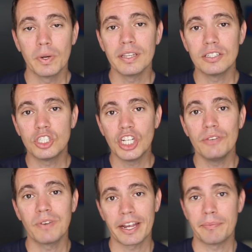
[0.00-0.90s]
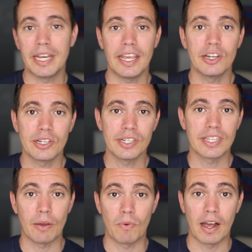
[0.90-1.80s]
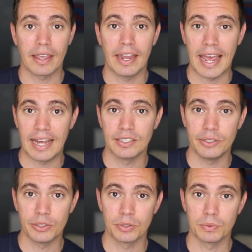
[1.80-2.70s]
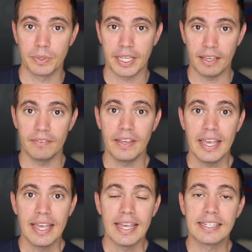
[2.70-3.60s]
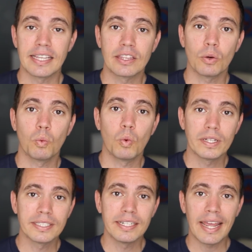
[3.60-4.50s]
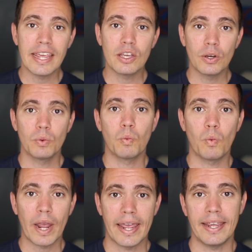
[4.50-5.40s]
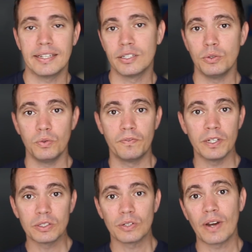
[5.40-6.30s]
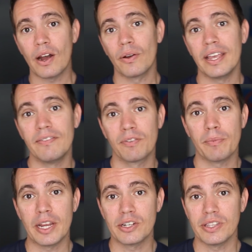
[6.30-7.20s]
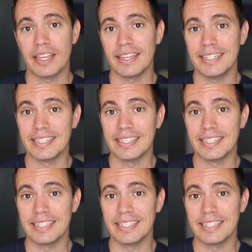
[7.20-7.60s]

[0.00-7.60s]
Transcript: one of the chief recommendations that Rocket Ads users would give is that there wasn't a good way to filter out information that they